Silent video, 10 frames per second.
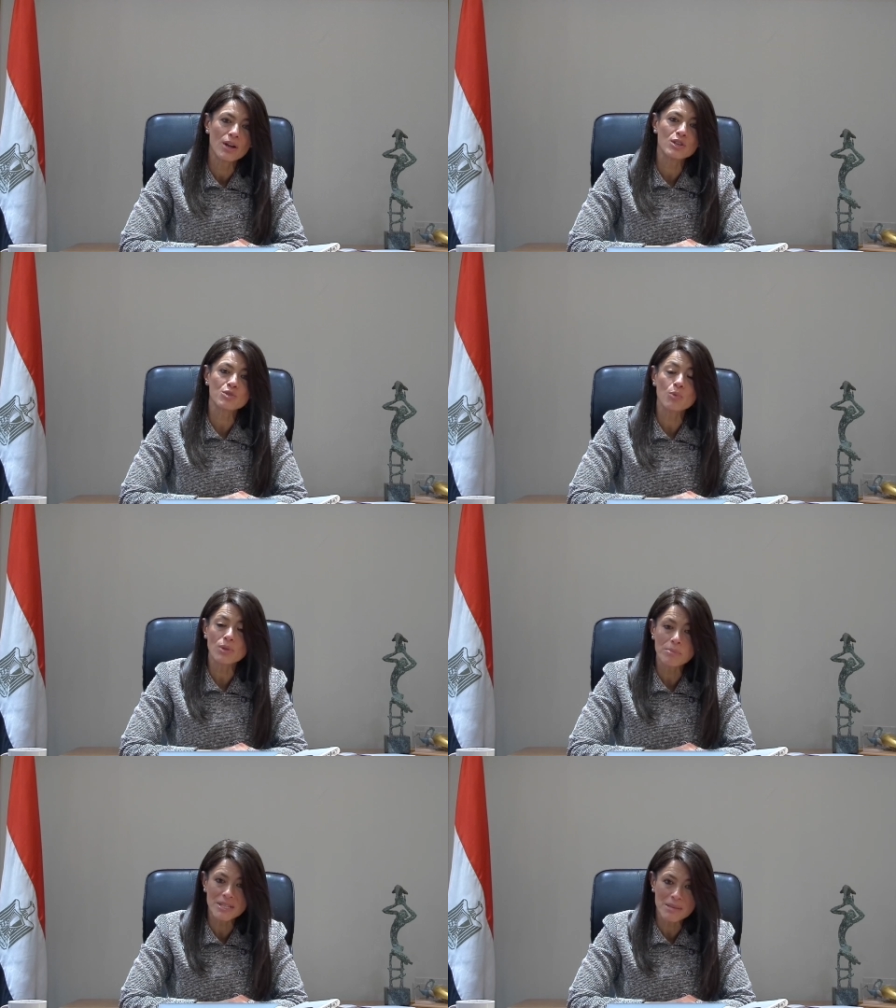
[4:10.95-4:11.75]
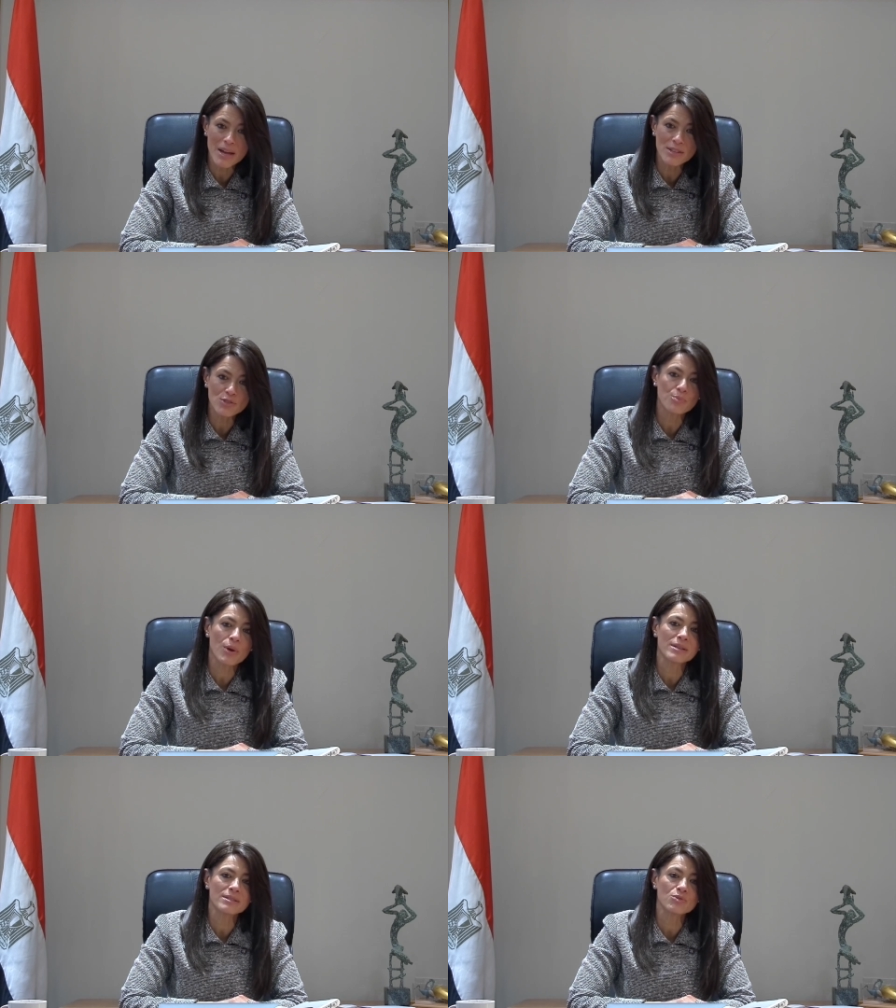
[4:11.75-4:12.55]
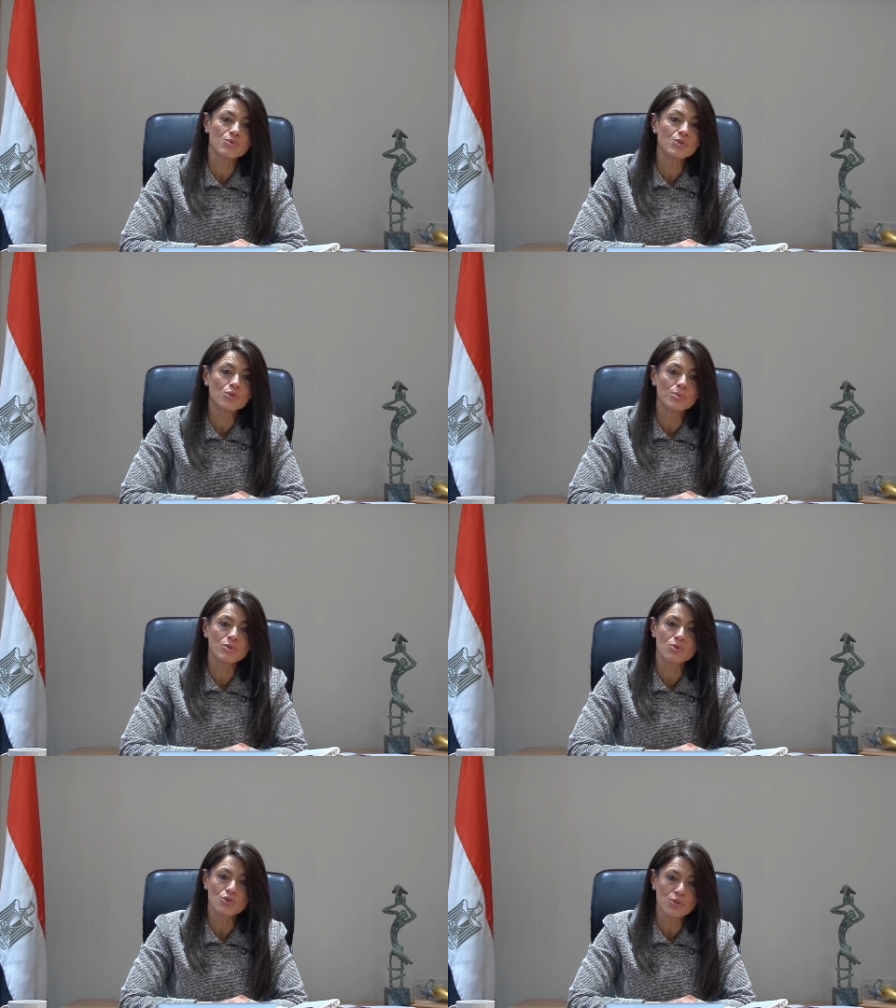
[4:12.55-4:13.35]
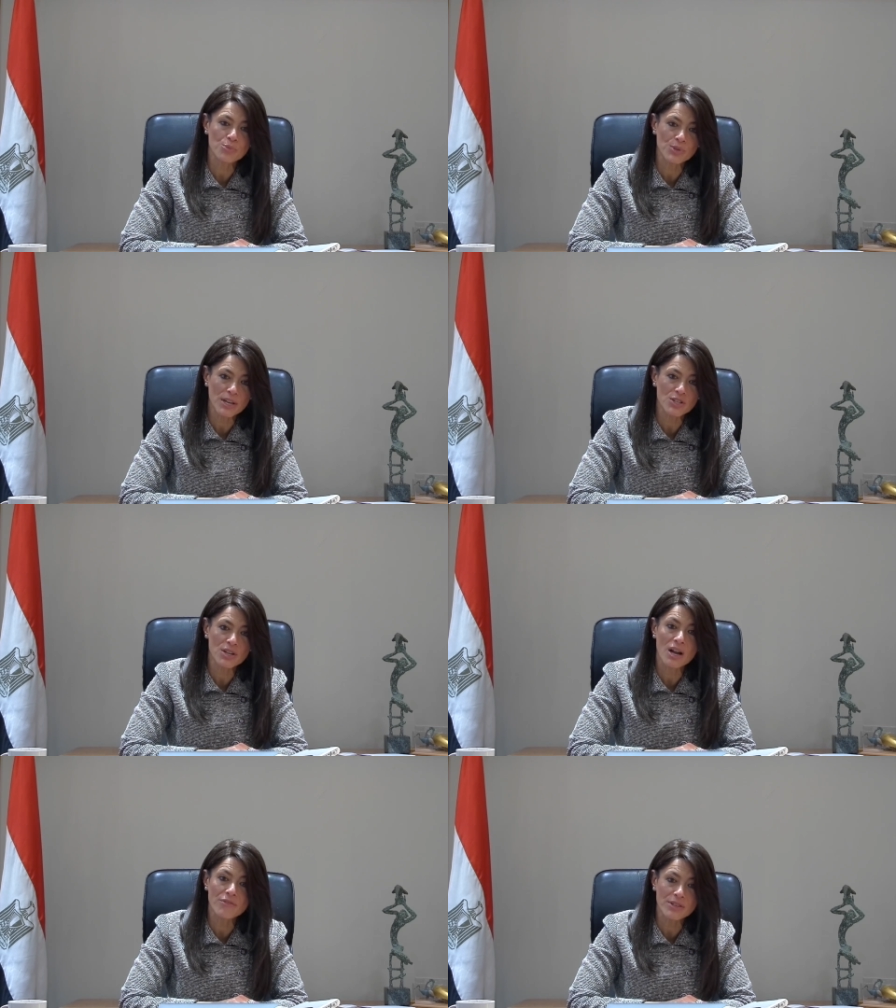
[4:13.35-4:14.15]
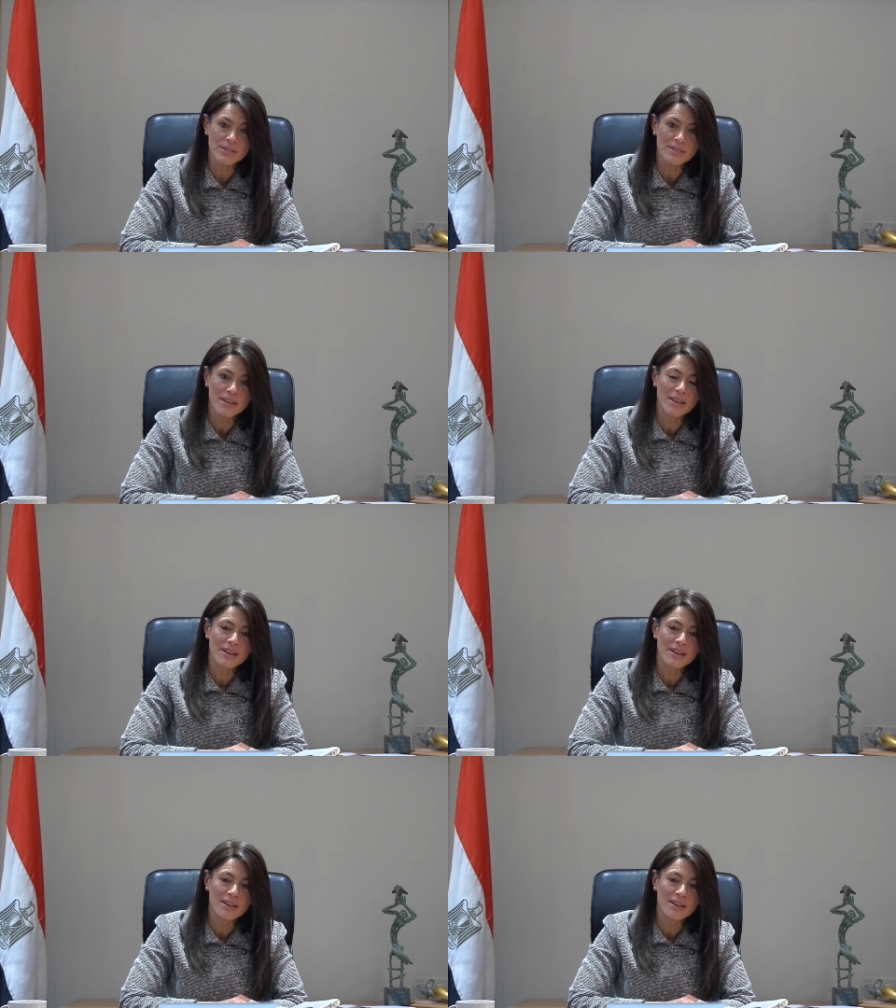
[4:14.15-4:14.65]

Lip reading: small and medium enterprises, renewables, social protection, governance,